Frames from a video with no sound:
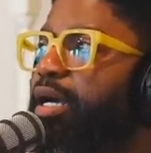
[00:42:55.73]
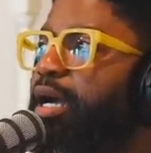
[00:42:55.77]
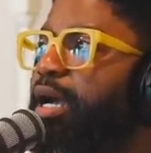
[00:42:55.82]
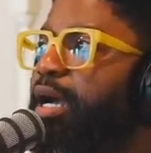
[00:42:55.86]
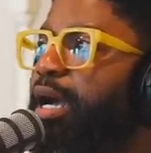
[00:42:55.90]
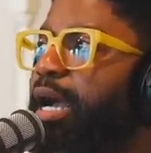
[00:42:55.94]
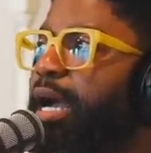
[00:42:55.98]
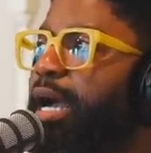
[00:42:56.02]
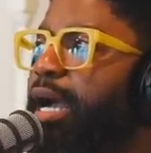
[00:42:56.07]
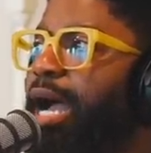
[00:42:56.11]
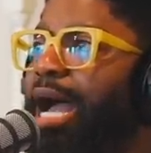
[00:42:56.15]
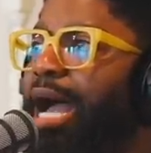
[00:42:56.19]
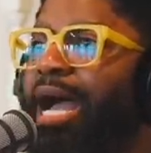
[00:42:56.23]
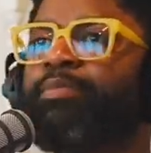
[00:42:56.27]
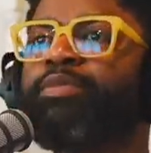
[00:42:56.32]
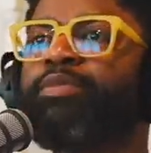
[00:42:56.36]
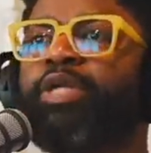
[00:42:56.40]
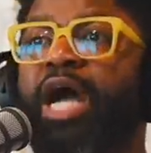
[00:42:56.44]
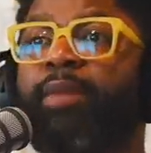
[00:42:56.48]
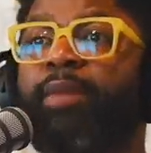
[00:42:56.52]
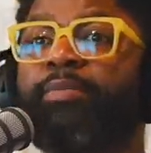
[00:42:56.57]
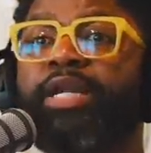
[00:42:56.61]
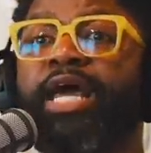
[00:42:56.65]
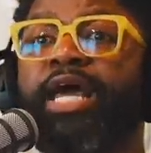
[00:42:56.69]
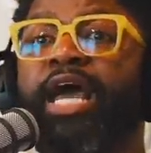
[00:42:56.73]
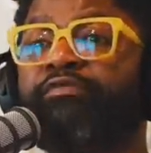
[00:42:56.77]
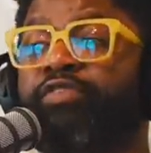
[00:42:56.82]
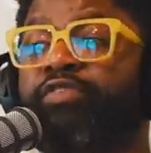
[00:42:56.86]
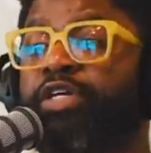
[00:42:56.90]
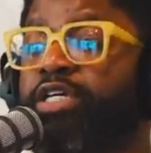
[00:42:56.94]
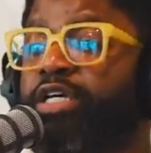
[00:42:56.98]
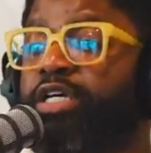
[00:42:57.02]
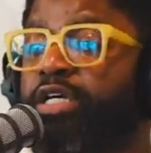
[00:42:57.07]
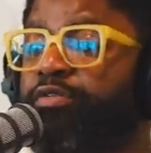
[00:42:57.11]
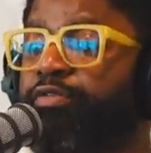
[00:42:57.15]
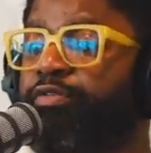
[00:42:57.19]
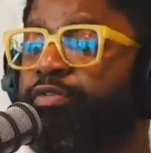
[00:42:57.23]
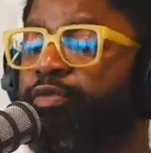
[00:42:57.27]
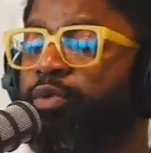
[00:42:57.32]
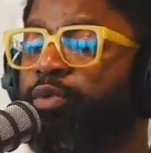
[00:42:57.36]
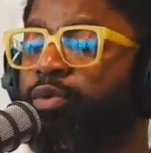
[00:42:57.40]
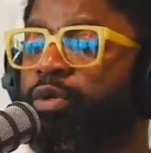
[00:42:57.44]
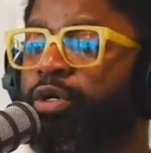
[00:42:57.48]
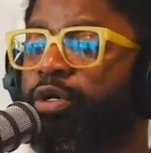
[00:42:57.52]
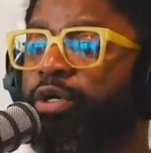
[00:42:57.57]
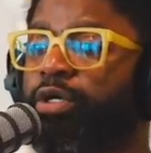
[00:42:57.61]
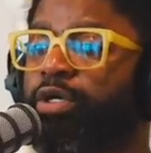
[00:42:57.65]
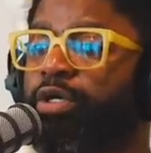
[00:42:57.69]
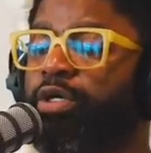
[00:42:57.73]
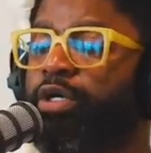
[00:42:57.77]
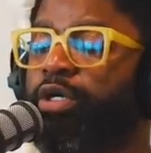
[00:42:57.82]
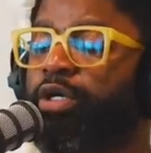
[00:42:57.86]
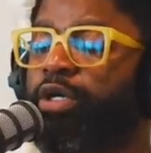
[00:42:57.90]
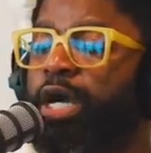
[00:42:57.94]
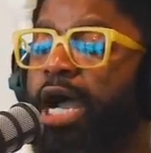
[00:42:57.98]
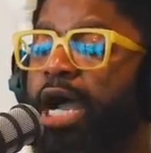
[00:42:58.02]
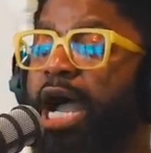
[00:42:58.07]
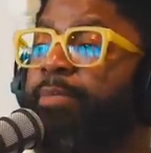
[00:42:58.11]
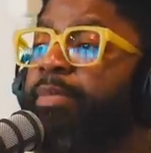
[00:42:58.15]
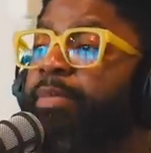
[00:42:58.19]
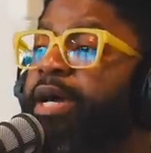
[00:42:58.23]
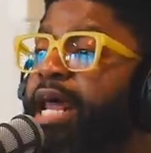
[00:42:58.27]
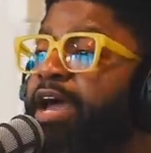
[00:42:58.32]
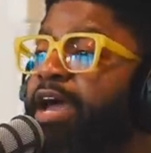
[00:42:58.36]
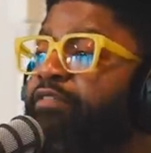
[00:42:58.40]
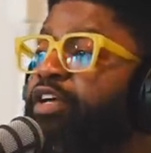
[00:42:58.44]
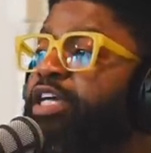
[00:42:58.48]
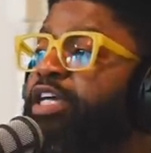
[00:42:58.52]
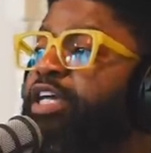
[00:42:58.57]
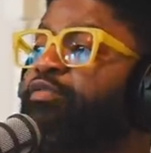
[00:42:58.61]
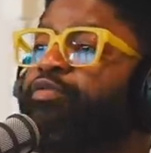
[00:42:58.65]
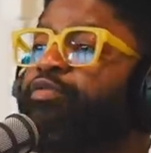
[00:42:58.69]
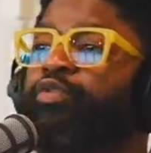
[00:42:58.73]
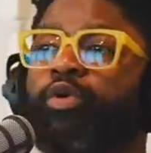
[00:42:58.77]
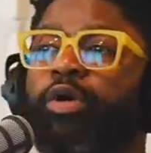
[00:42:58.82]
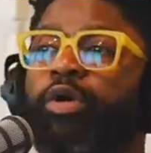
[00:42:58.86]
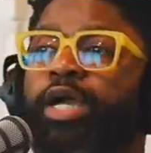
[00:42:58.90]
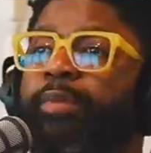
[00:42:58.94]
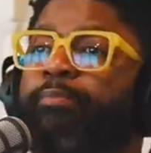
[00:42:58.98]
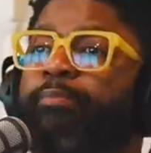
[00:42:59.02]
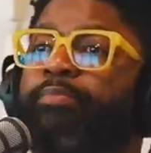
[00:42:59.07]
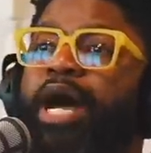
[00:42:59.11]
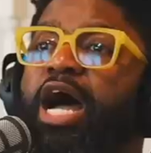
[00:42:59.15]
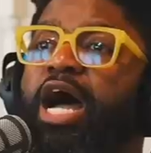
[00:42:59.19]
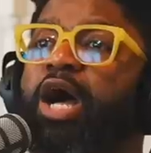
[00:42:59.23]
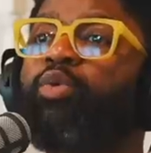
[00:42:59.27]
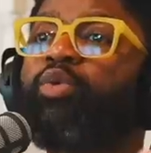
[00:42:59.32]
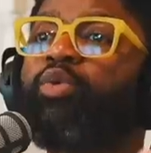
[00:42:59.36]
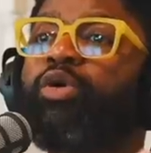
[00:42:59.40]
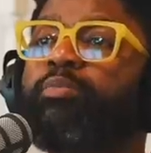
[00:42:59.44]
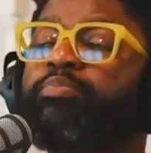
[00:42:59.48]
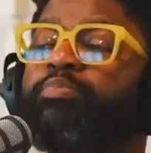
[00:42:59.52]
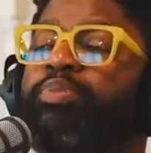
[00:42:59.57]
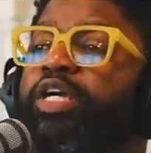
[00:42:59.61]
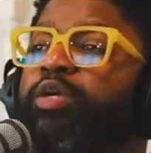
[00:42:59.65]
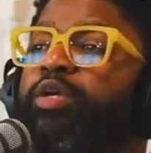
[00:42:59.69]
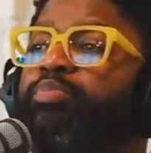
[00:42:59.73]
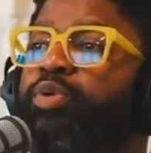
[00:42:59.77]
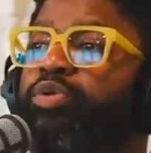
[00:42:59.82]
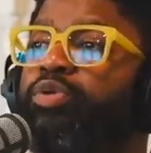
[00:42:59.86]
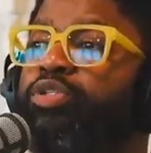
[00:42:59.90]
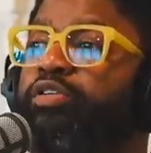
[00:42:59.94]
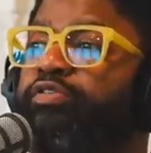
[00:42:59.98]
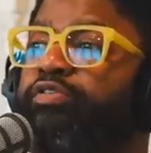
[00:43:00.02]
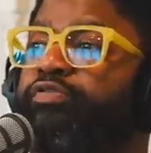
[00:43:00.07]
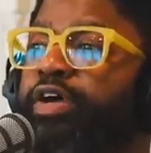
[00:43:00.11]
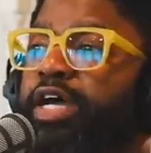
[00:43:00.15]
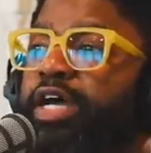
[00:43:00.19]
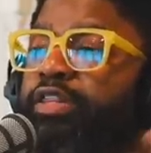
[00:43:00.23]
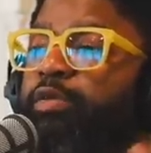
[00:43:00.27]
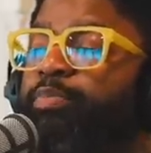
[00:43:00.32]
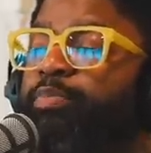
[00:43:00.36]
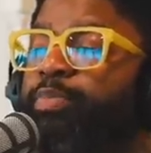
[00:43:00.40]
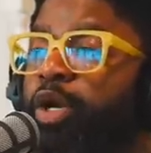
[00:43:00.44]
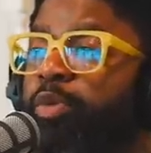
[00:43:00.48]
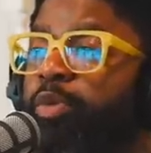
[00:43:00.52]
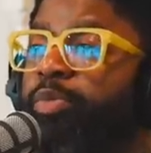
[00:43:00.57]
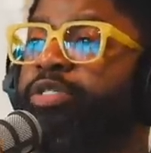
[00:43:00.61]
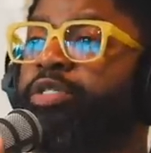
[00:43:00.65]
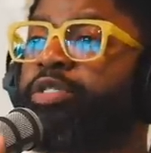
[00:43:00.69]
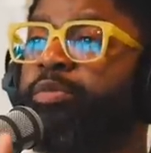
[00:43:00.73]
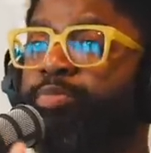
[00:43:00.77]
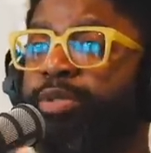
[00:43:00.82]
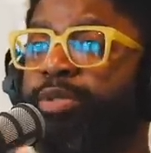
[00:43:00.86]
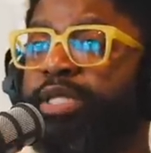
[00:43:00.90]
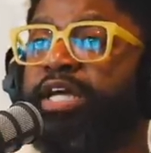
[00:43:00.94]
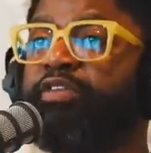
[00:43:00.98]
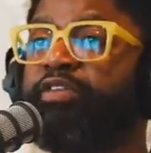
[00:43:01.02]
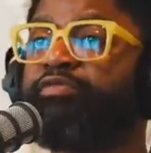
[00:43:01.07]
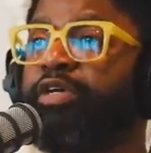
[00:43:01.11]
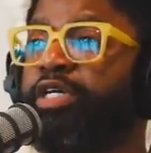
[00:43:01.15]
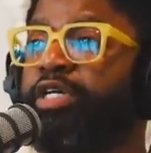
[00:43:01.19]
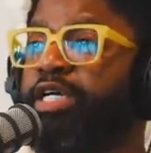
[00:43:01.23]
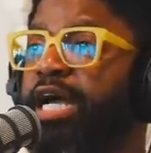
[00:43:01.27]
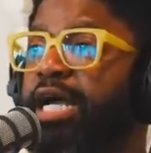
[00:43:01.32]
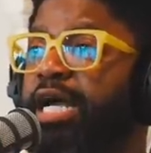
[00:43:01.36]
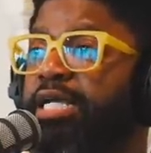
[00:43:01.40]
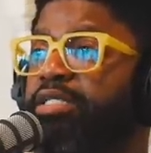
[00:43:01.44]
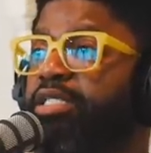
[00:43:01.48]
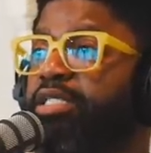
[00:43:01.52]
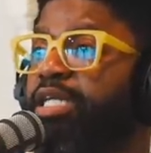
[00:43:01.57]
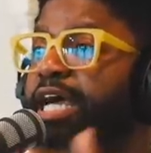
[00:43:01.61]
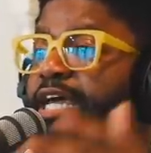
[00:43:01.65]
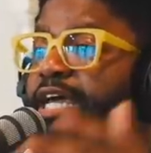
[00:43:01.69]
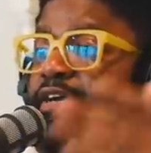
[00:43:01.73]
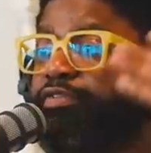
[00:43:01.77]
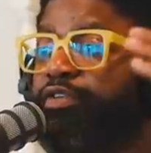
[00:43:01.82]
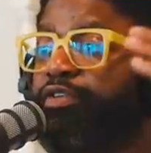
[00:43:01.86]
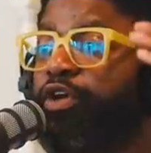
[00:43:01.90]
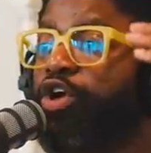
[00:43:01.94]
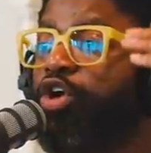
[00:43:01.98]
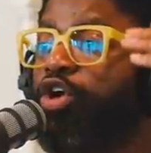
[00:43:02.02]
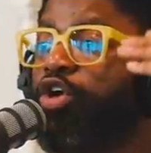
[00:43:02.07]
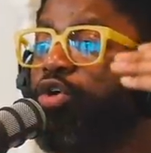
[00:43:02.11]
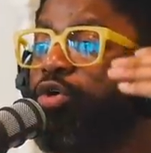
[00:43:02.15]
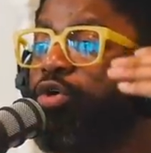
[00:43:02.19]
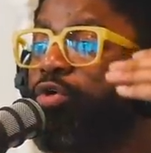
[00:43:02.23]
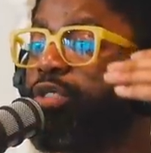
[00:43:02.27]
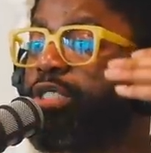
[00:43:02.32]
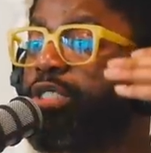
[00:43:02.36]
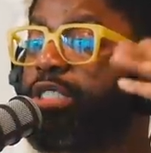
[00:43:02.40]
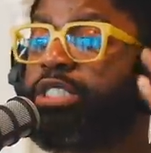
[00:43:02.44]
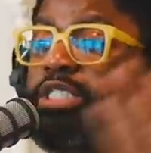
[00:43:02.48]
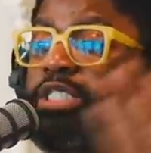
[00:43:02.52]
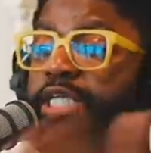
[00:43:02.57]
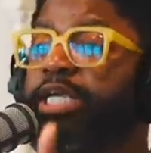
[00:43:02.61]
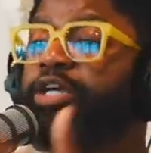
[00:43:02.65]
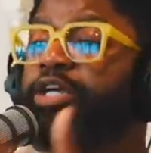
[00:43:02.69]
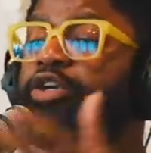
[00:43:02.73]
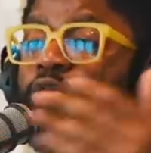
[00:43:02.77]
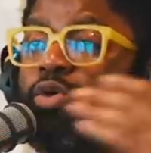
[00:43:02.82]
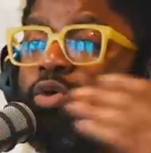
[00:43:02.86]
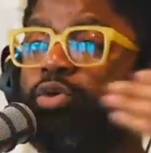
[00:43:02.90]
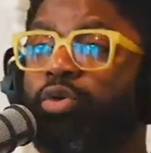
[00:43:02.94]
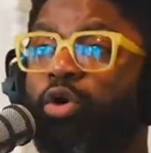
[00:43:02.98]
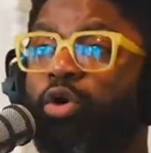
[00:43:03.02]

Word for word: I, I'm, I'm an advocate for, I'm an advocate for empowering people to find the purpose and plan for God's life, single